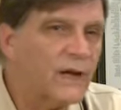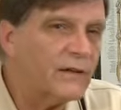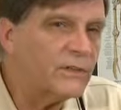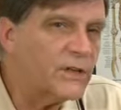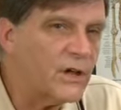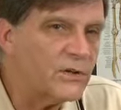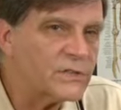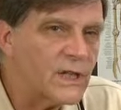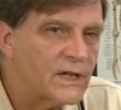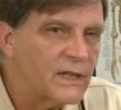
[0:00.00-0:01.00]
driver
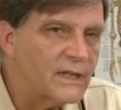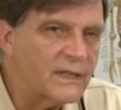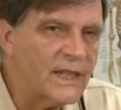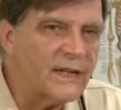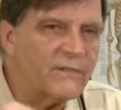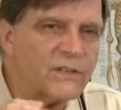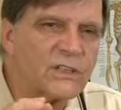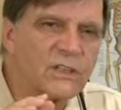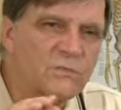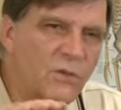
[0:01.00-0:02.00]
knows that if a
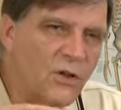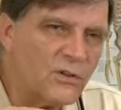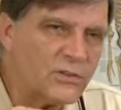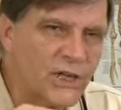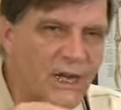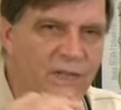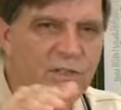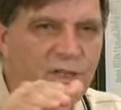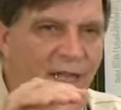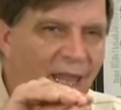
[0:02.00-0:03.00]
small
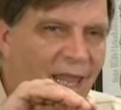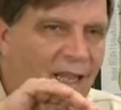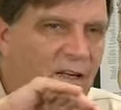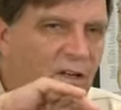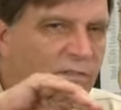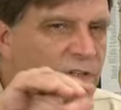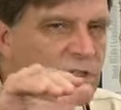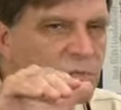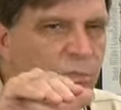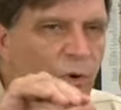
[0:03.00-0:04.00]
change in the angle of the
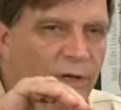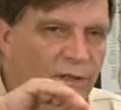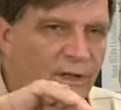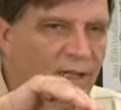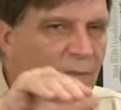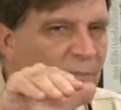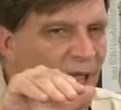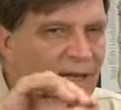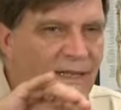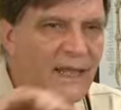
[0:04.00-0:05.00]
spoiler on the
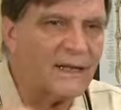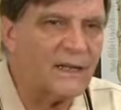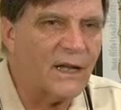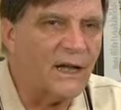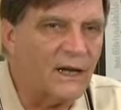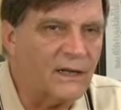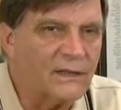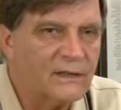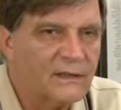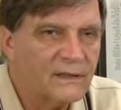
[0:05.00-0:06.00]
back of that
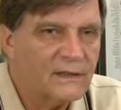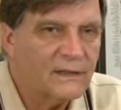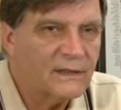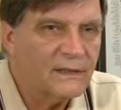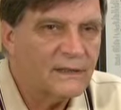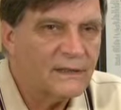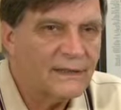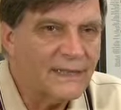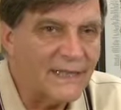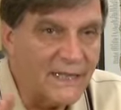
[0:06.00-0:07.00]
car
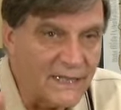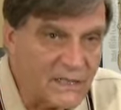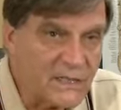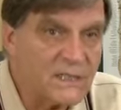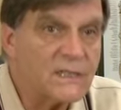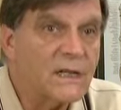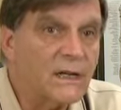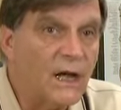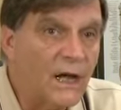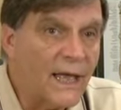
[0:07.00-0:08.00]
has
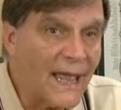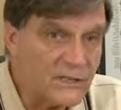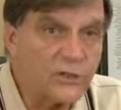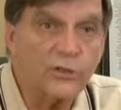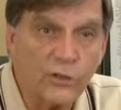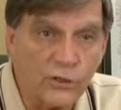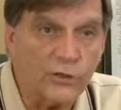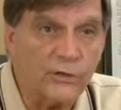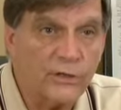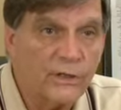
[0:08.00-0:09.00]

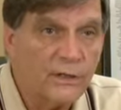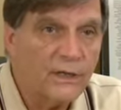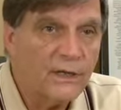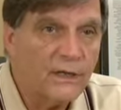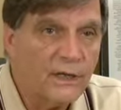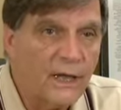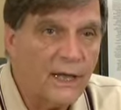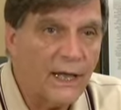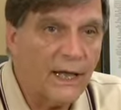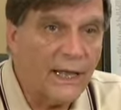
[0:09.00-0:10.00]
occurred,
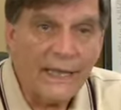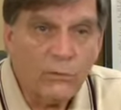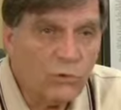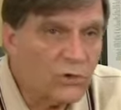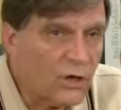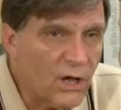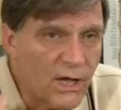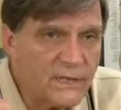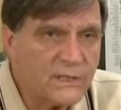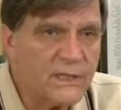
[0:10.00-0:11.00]
it will
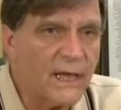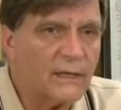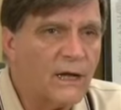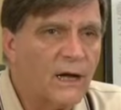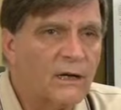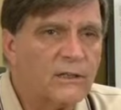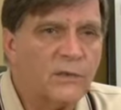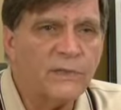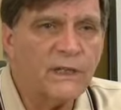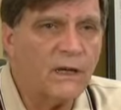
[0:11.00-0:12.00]
cause that car
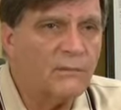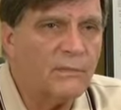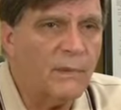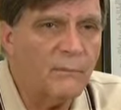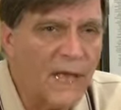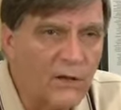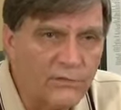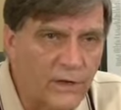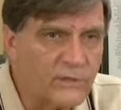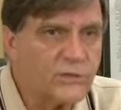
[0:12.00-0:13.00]
to become
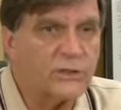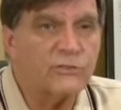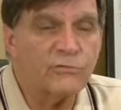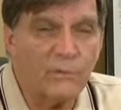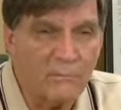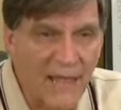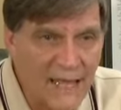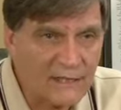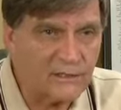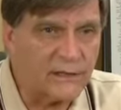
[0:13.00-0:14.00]
malfunction
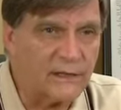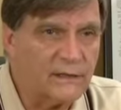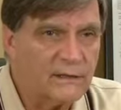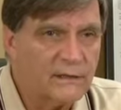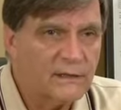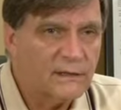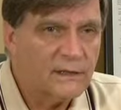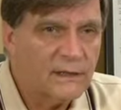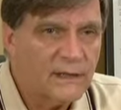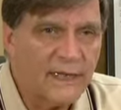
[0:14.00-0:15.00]
dramatically.
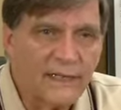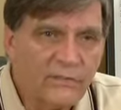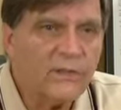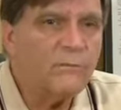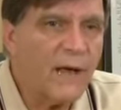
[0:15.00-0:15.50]
And if the